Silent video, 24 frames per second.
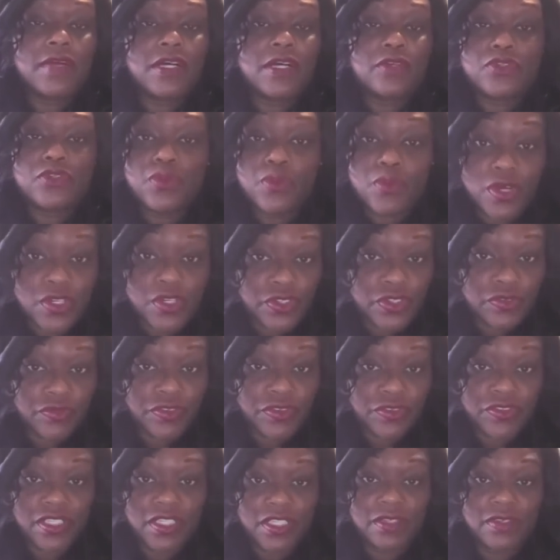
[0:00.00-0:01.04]
about
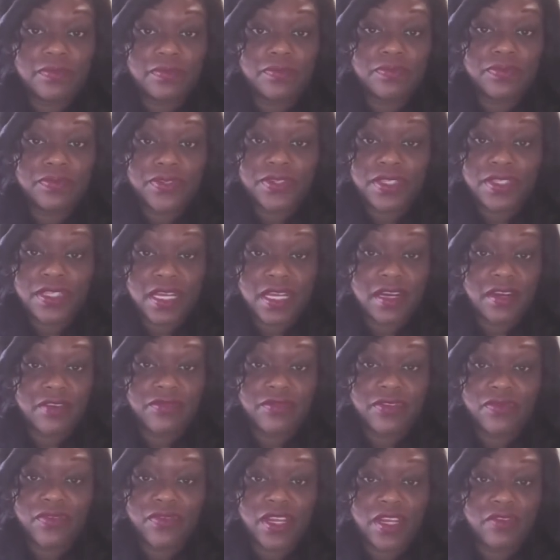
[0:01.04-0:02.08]
250%
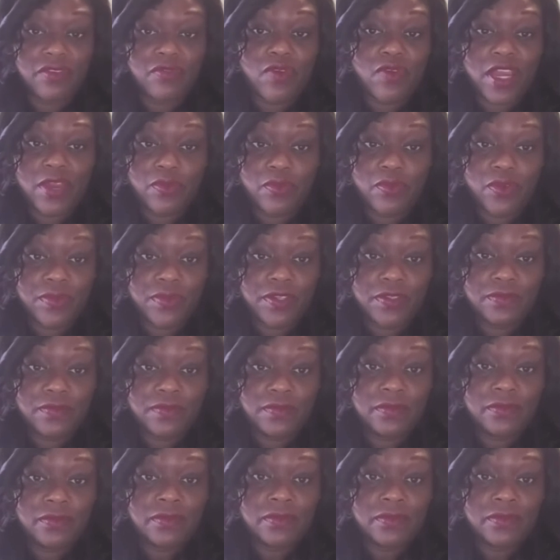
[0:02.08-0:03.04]
of the rate of white women.